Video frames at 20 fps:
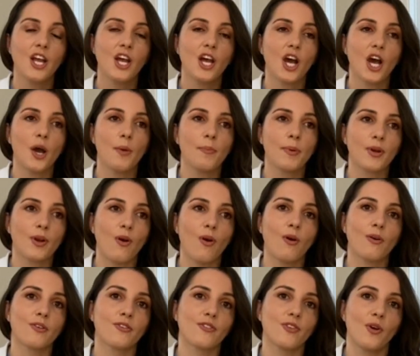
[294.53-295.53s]
uh, but
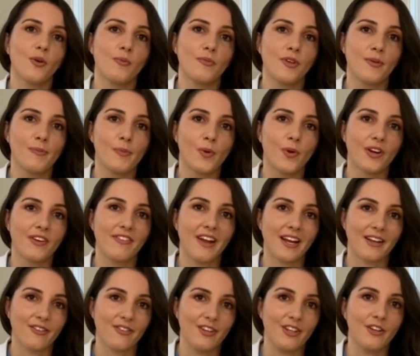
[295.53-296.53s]
also the more
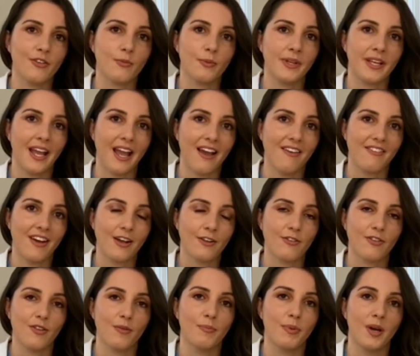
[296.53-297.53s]
vaccines we have out
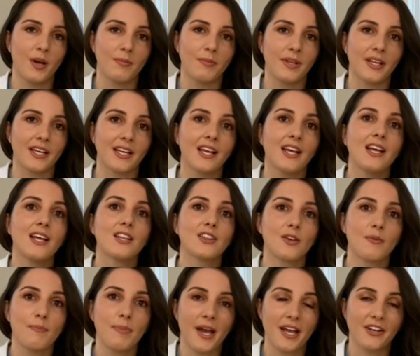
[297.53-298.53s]
to the public, the
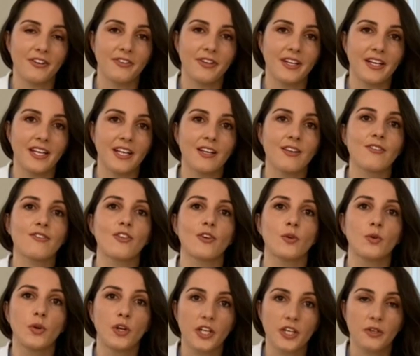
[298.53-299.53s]
better it is, the
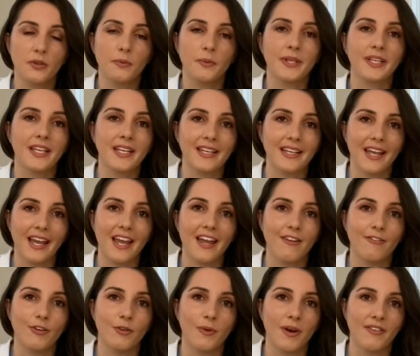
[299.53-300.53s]
quicker we can get
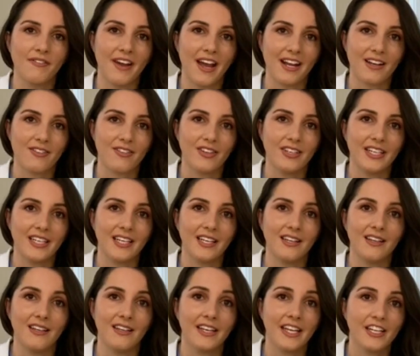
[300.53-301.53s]
everyone vaccinated
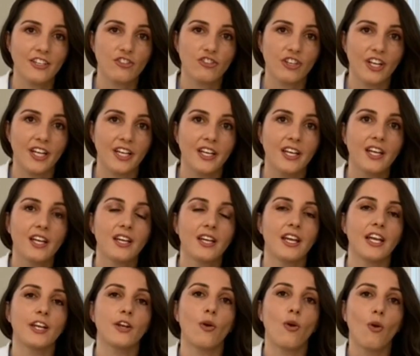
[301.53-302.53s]
in the nation
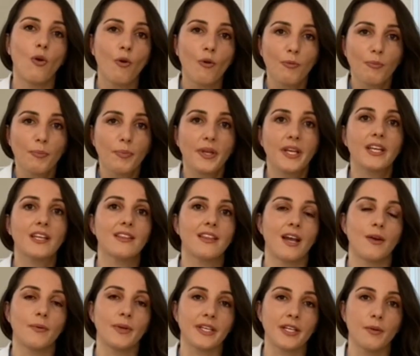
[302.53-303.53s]
and hoping
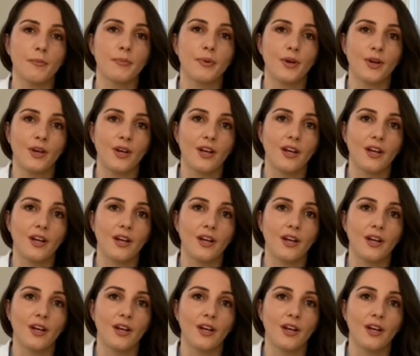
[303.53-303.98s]
that we can put